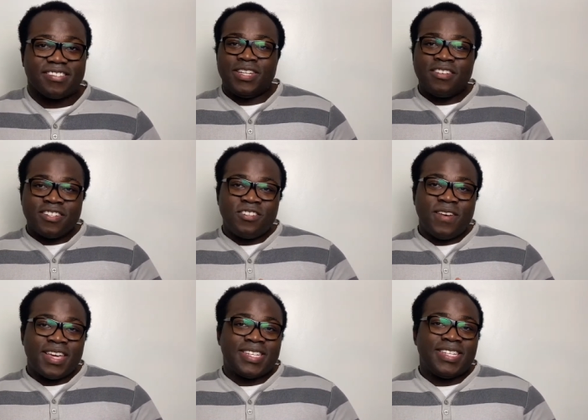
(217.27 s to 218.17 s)
As long as your
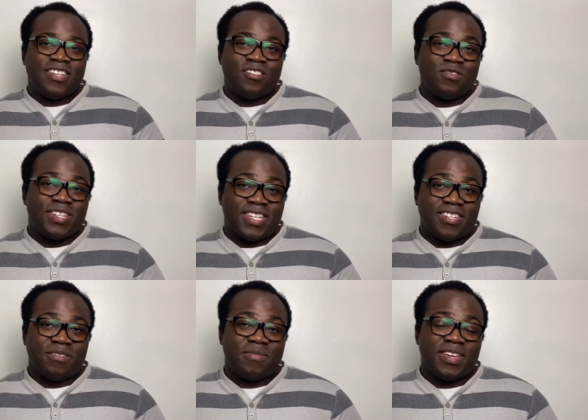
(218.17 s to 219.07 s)
XT2
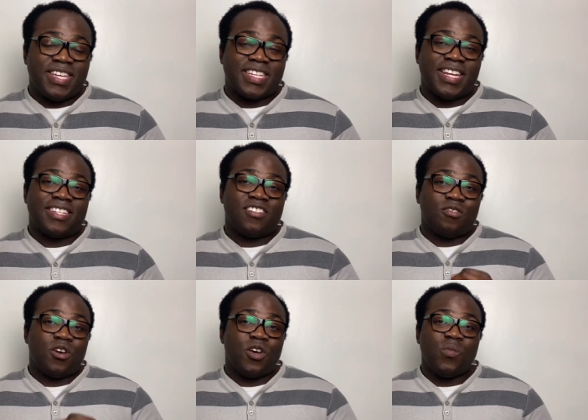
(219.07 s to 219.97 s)
system is connected to your
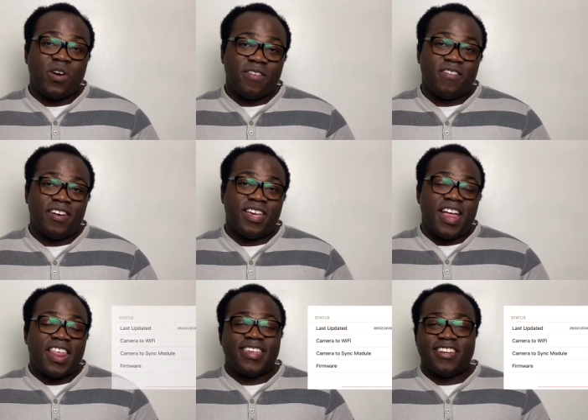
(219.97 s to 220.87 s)
home Wi-Fi,
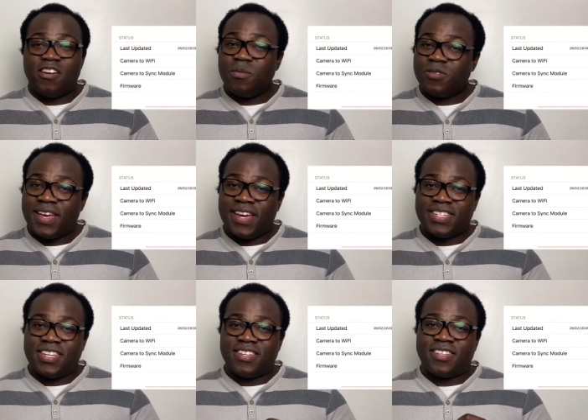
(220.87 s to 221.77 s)
then you're able to
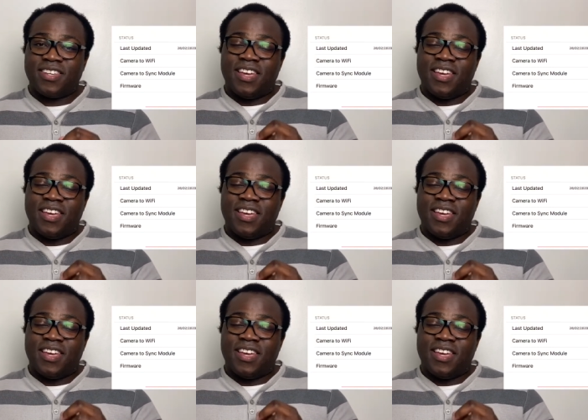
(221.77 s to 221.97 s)
access